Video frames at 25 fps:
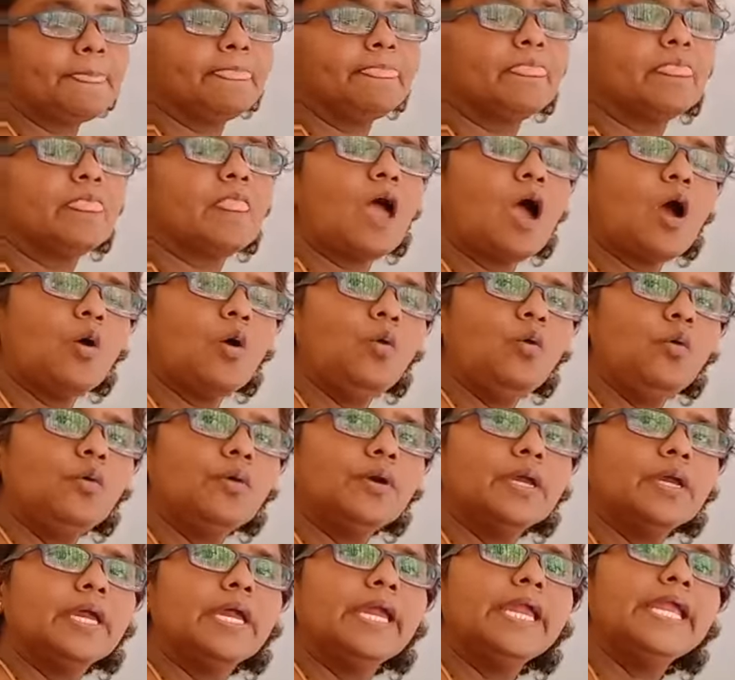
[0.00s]
Now,
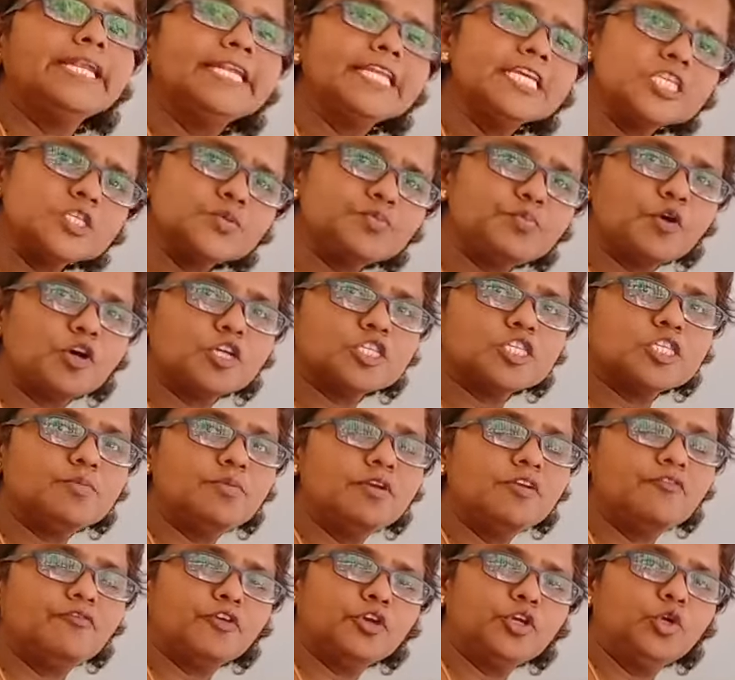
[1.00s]
it is possible
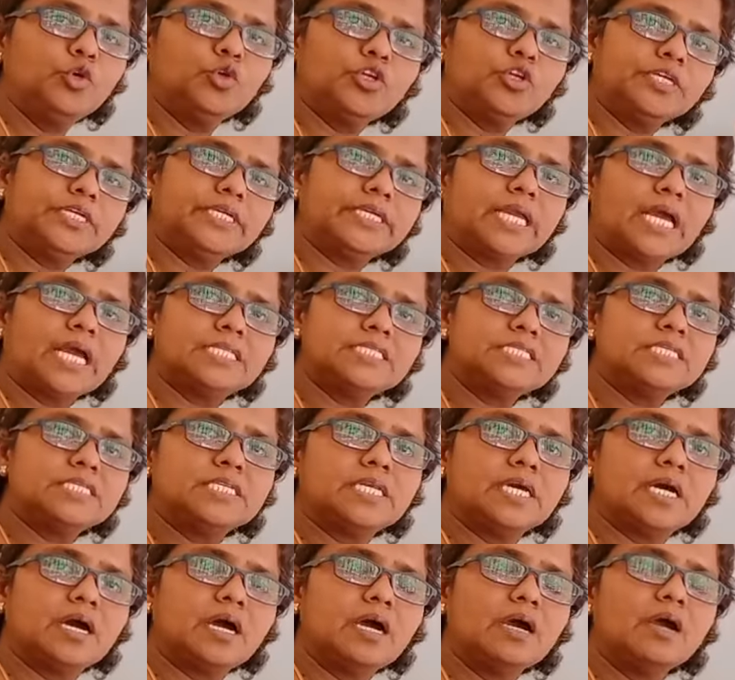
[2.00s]
for you to
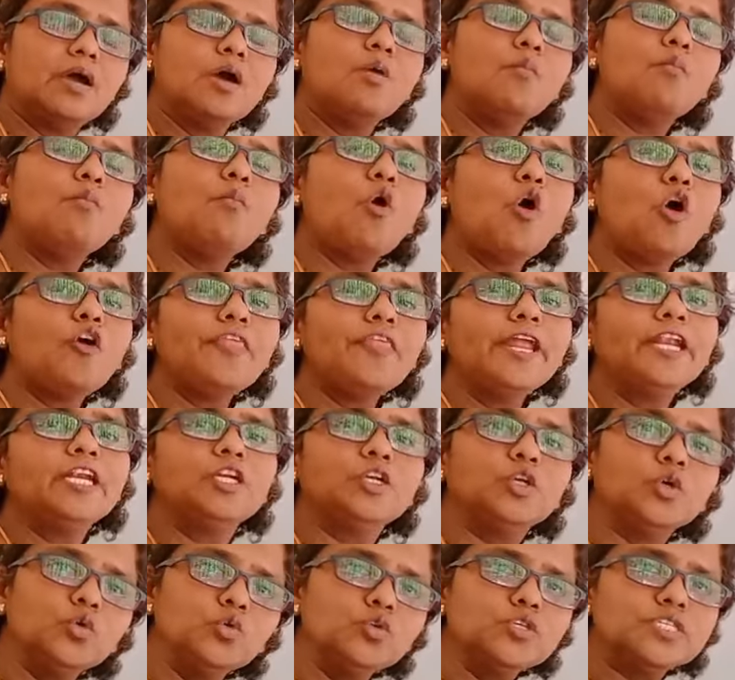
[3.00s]
consider more than
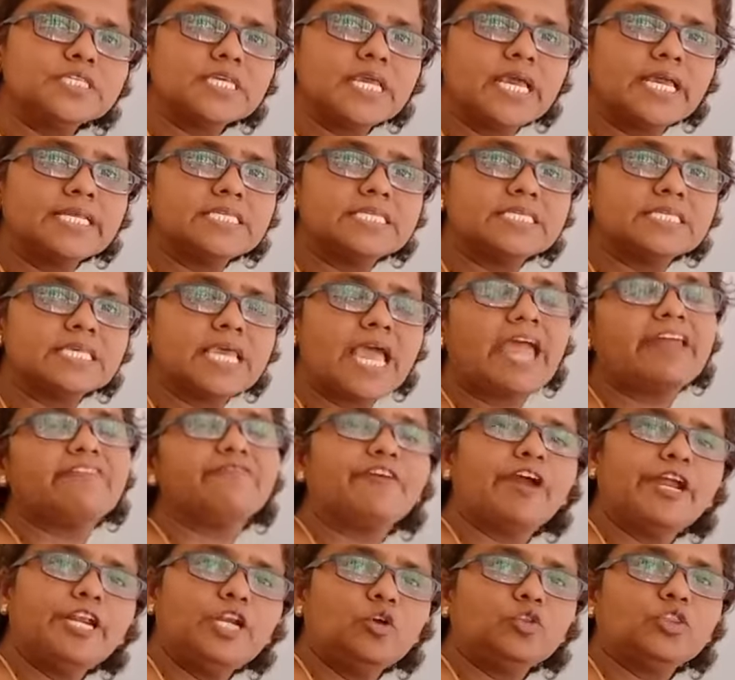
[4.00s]
two sets and
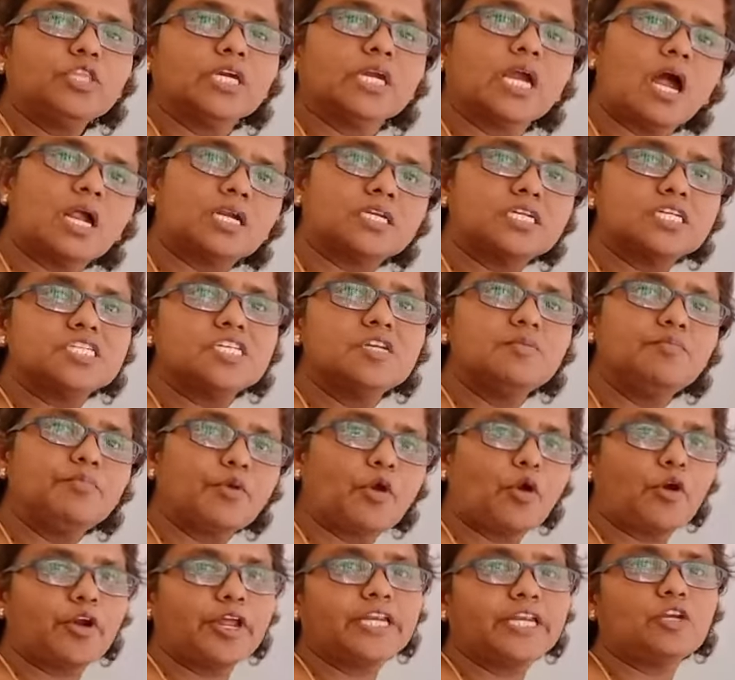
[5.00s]
find out the Cartesian
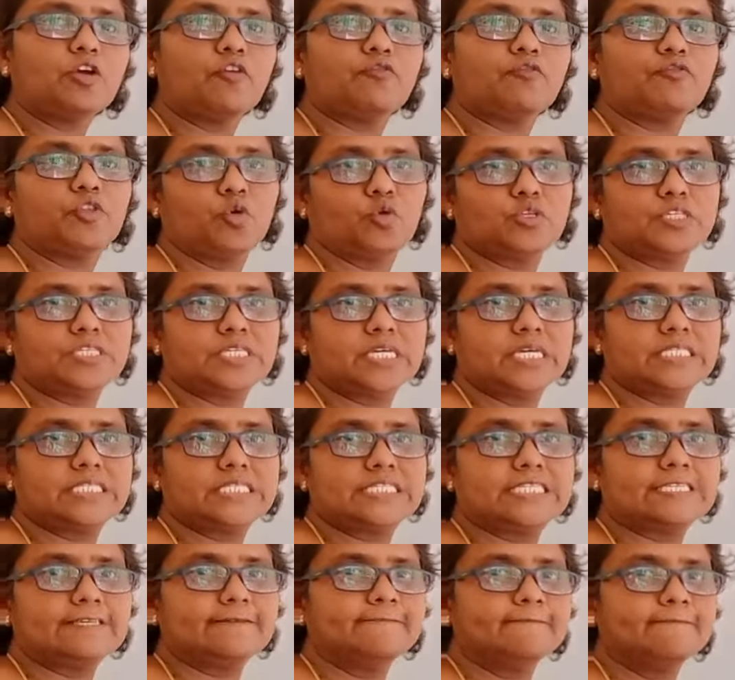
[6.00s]
product of those
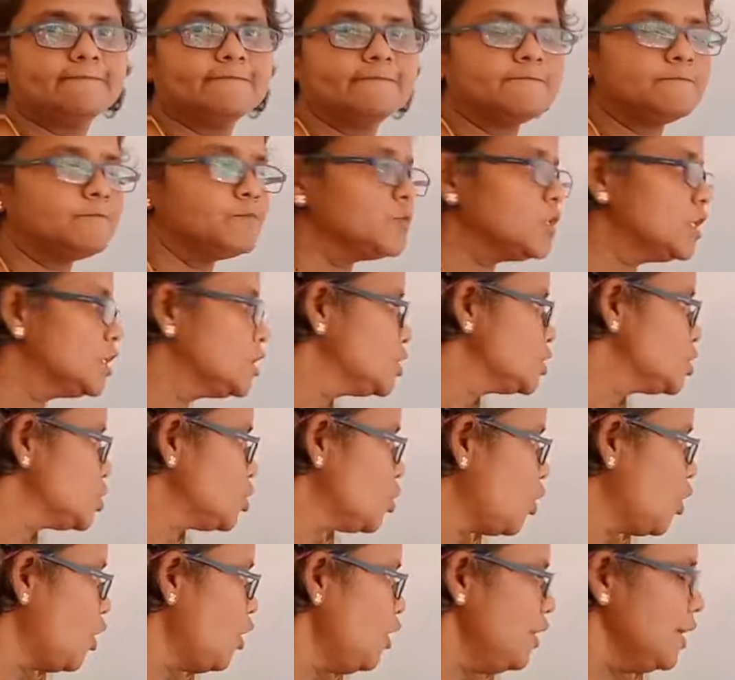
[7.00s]
sets.
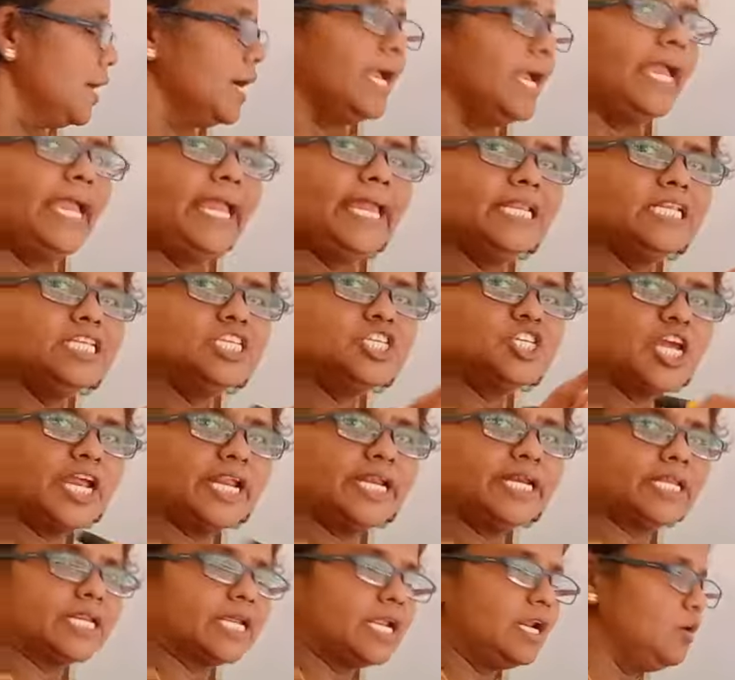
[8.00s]
So, in
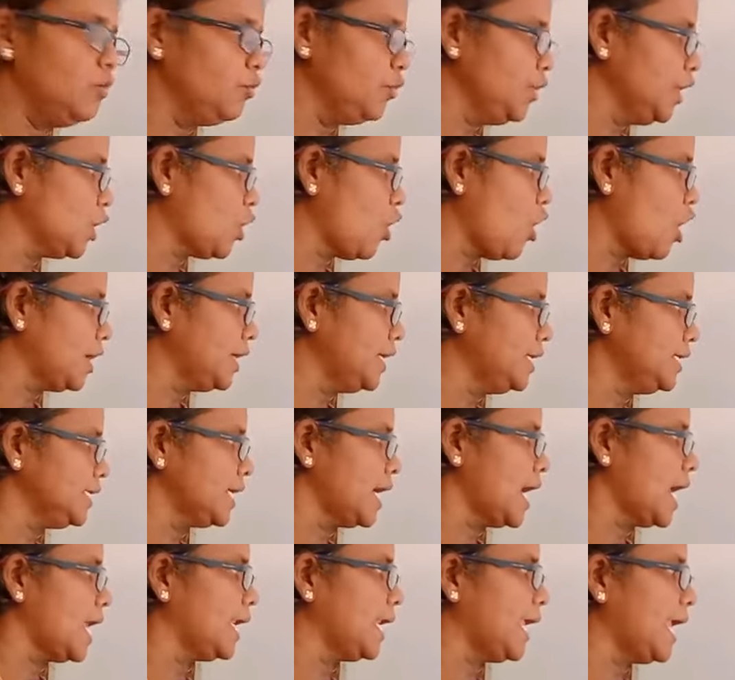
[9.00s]
general, we call it
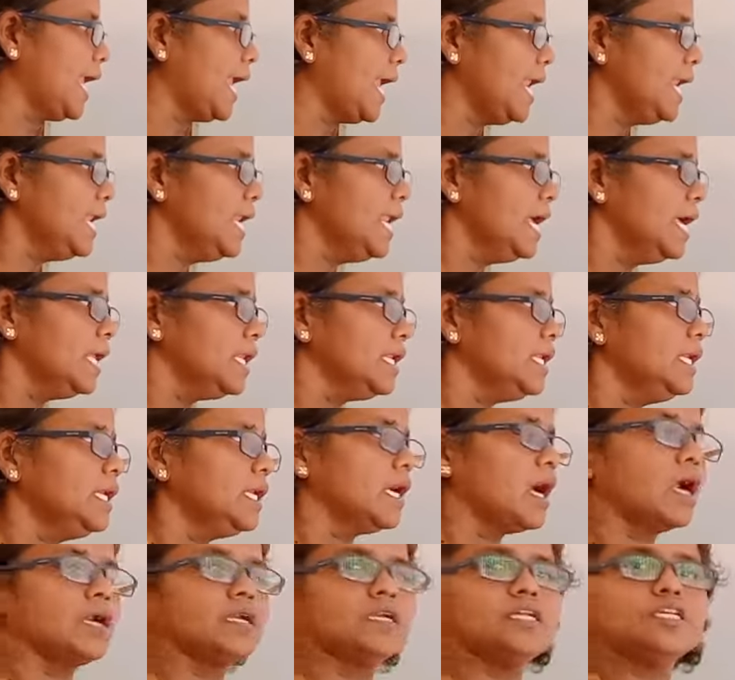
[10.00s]
an n-ary
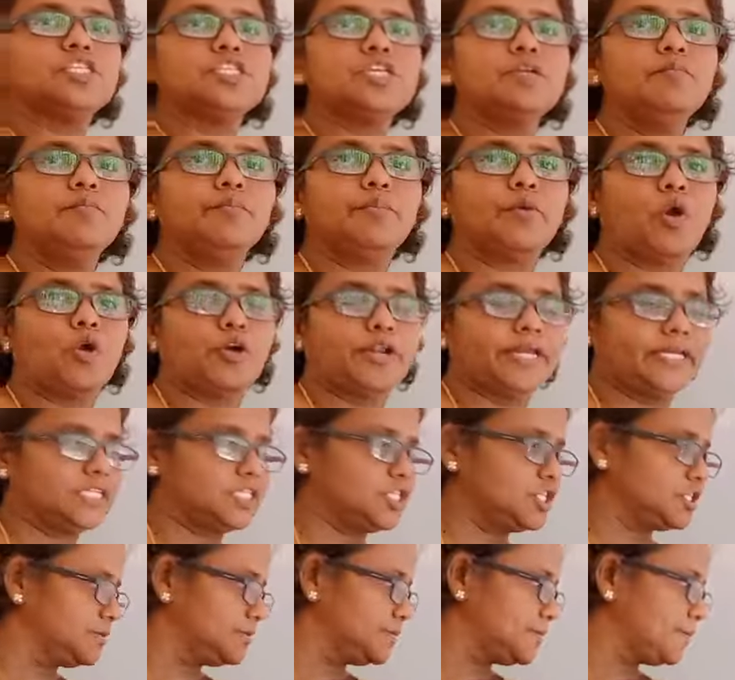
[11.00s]
Cartesian product.